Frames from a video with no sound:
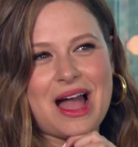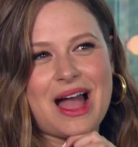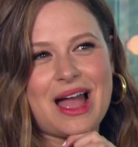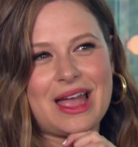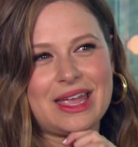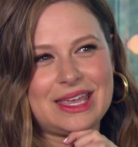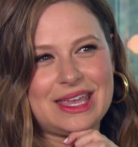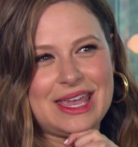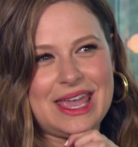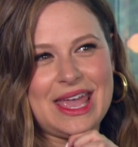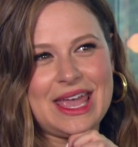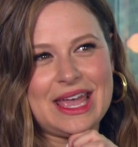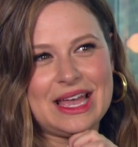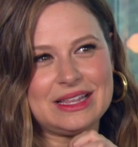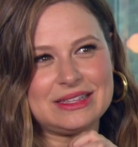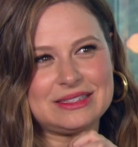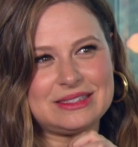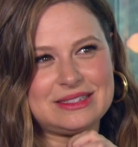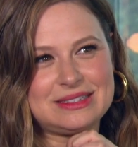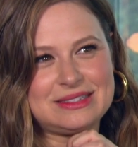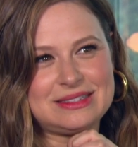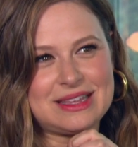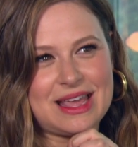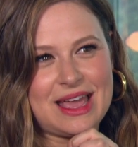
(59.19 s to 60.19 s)
I
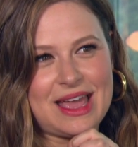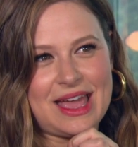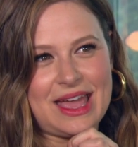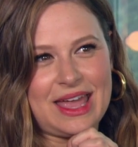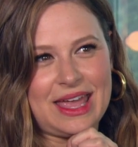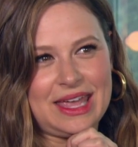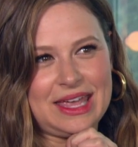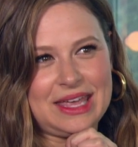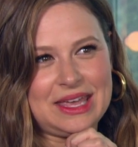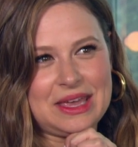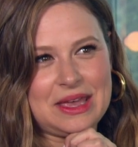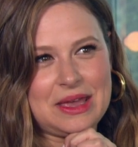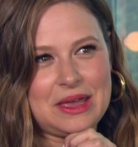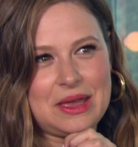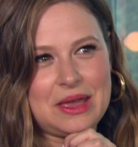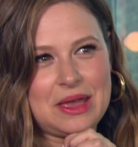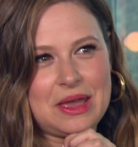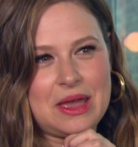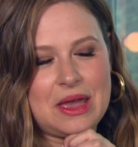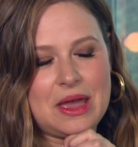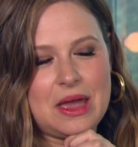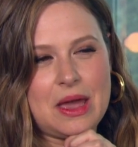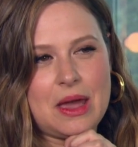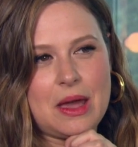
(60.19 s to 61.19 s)
can't say.
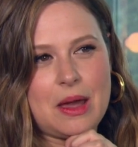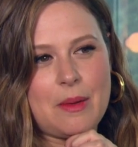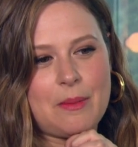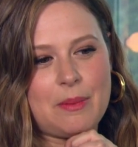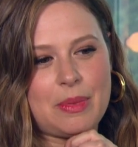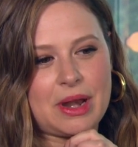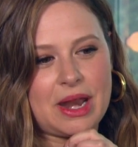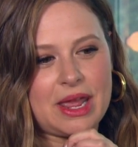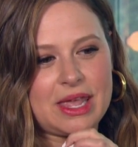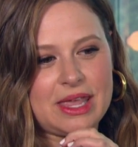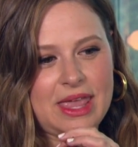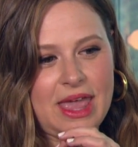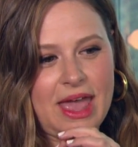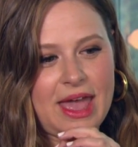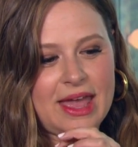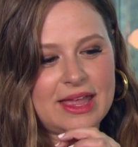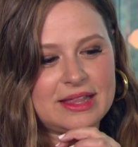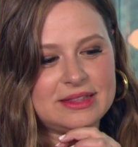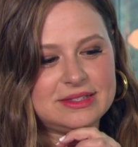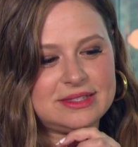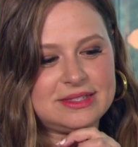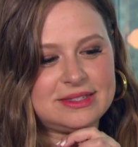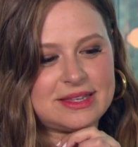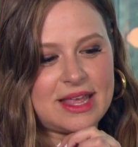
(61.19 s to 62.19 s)
But I
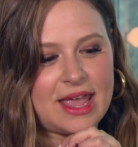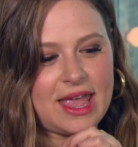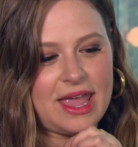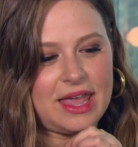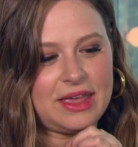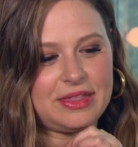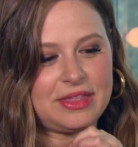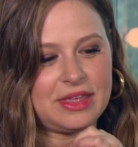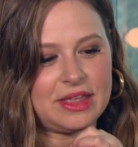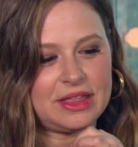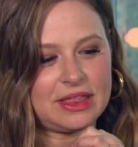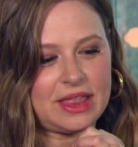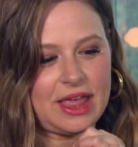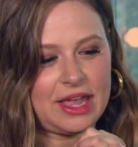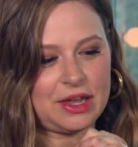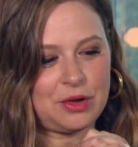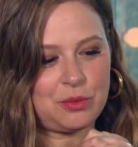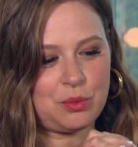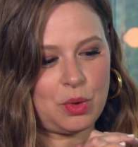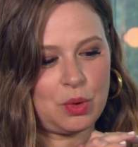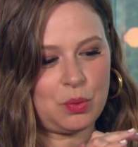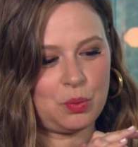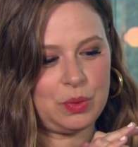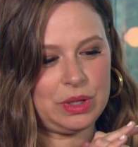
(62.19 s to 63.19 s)
can say that,
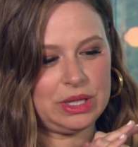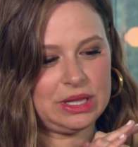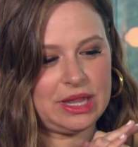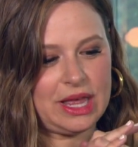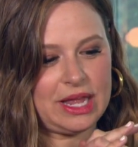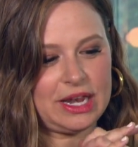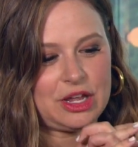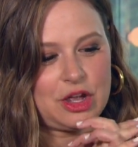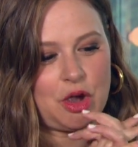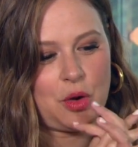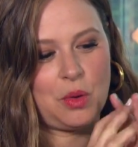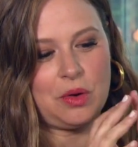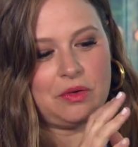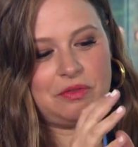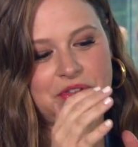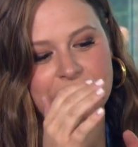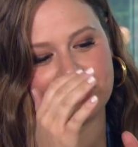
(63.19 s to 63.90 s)
like, when we let go of